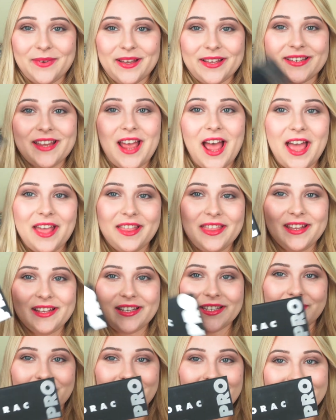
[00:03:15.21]
but I
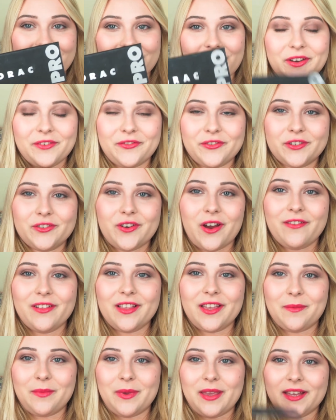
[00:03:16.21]
think this one is great for
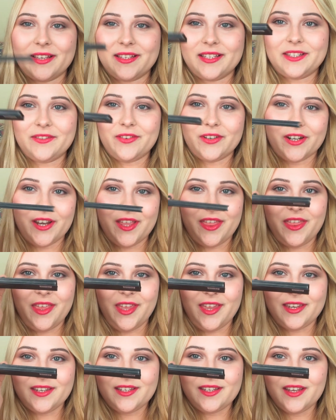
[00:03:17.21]
traveling because it's very
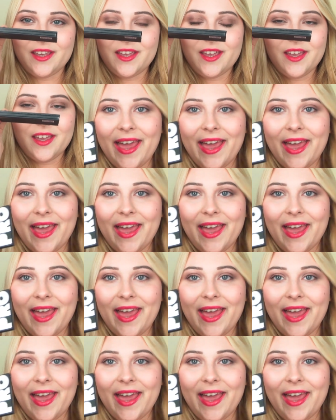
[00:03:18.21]
thin.